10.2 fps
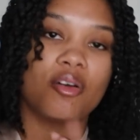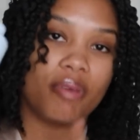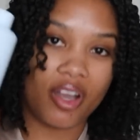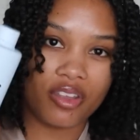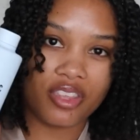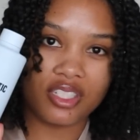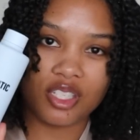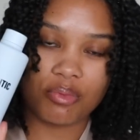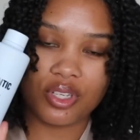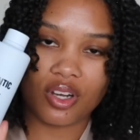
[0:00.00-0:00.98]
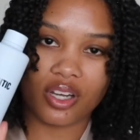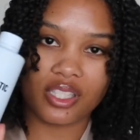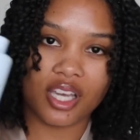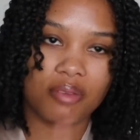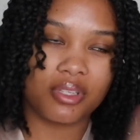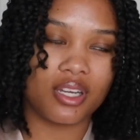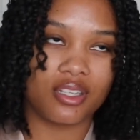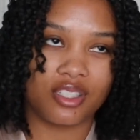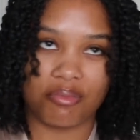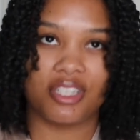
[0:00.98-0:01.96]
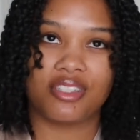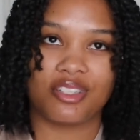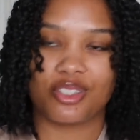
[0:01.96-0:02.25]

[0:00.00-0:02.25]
by Authentic Beauty Concepts and it's amazing.